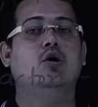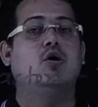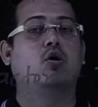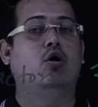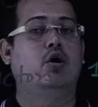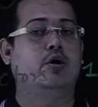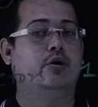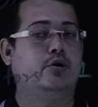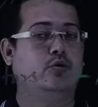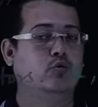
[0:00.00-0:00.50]

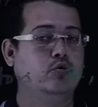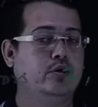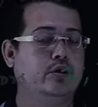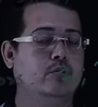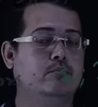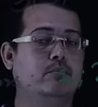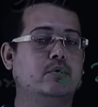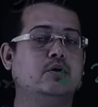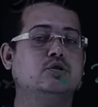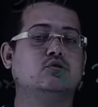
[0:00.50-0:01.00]
or 2
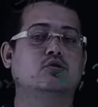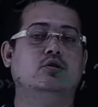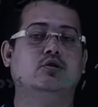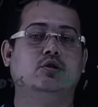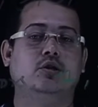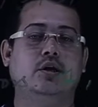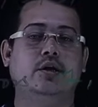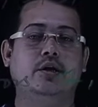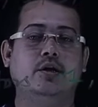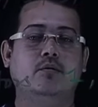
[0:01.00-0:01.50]
numbers or
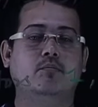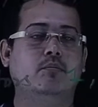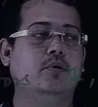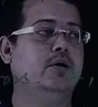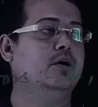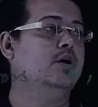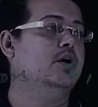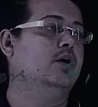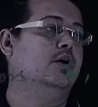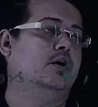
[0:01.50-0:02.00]
3 number,
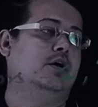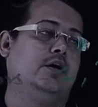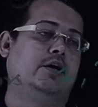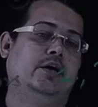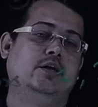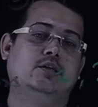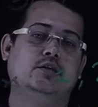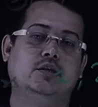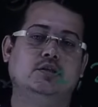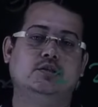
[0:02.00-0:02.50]
it
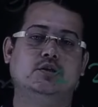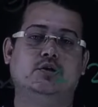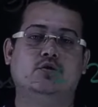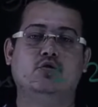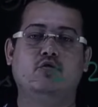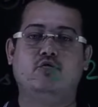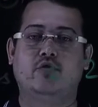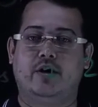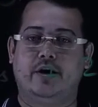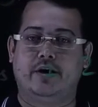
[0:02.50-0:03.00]
is easy to
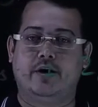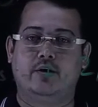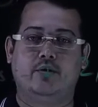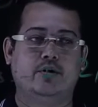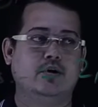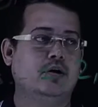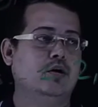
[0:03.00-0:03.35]
find out.